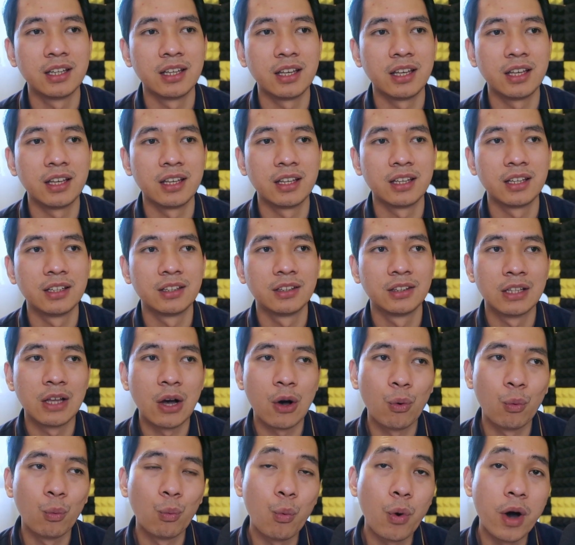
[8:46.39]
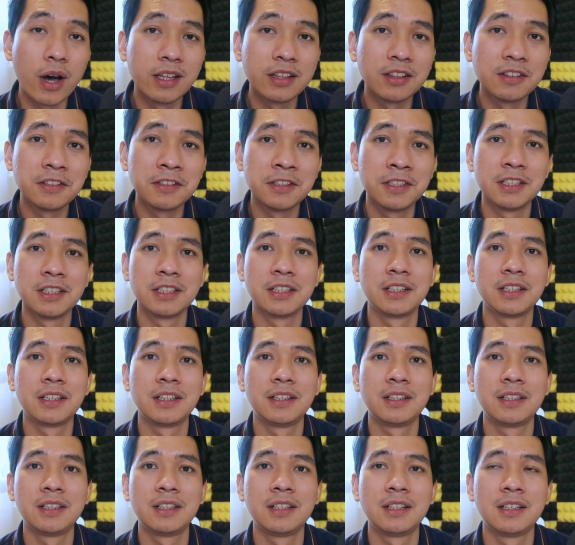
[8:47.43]
and 1
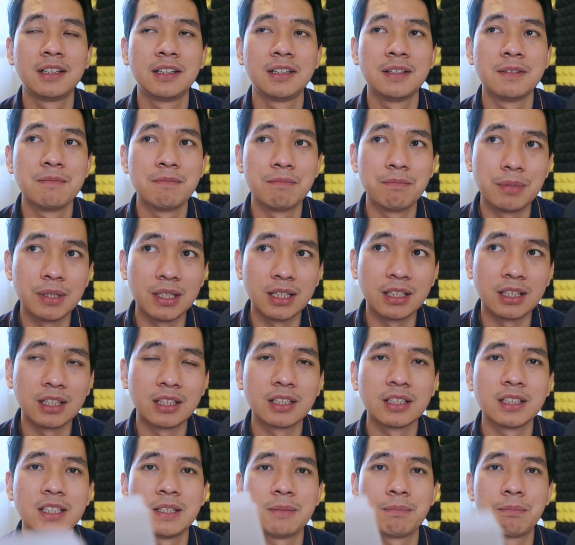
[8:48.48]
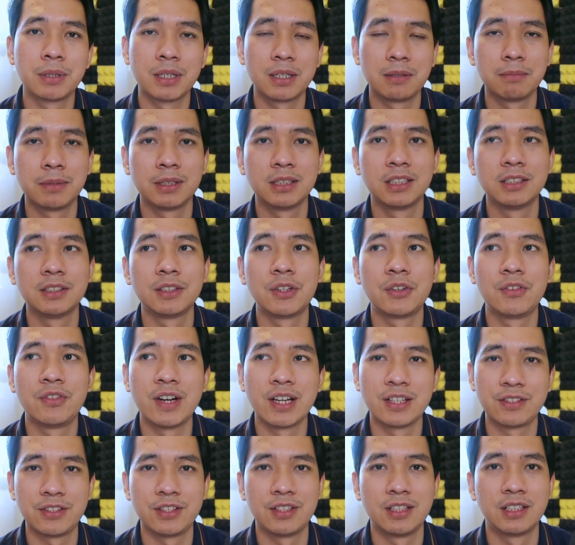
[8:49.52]
year being a permanent
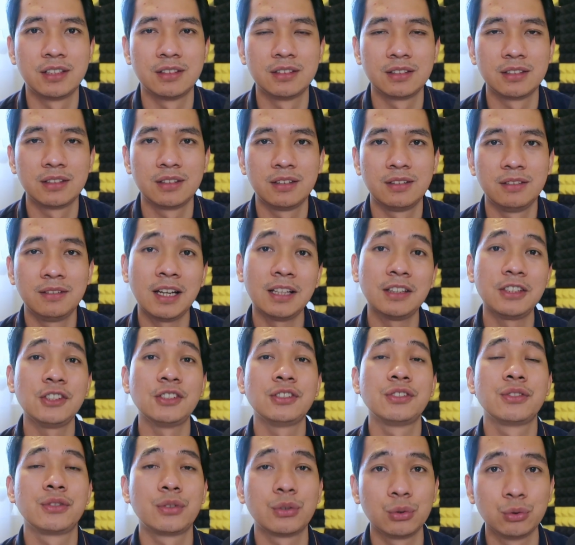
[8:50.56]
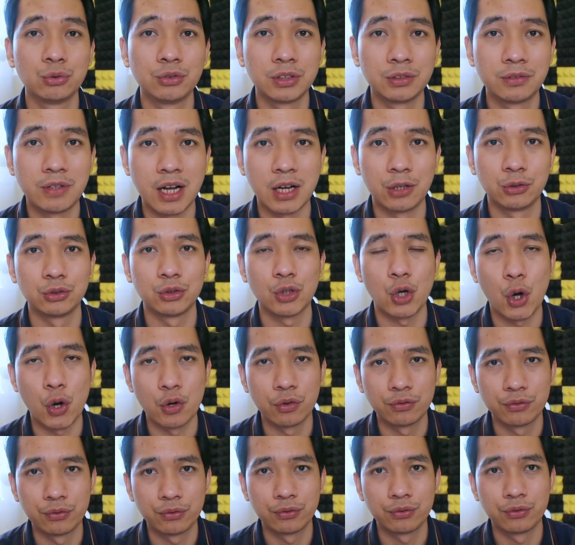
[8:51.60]
resident. That is through the route
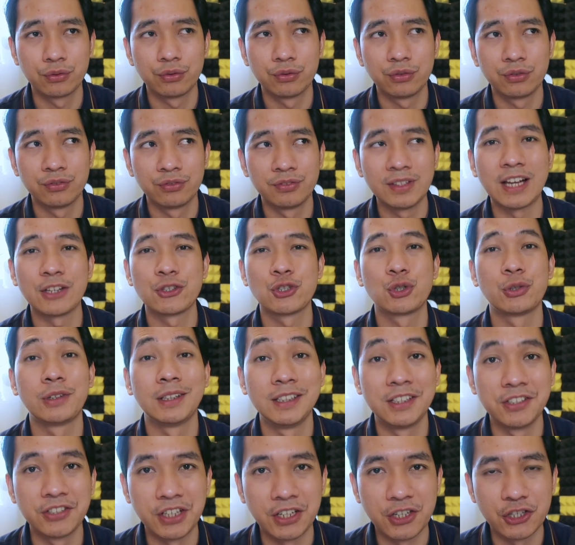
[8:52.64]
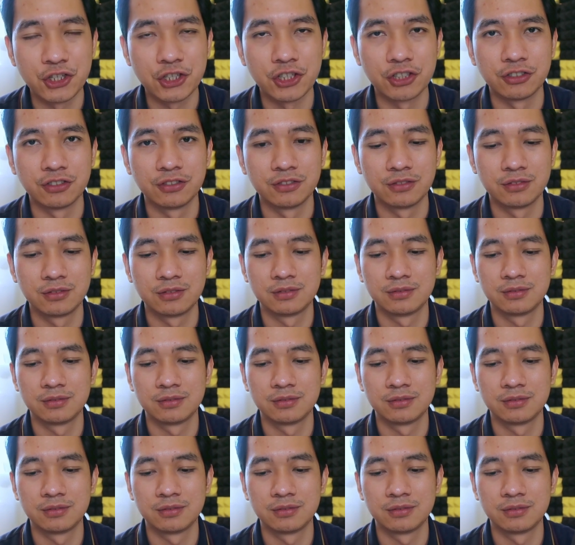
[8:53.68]
of naturalization.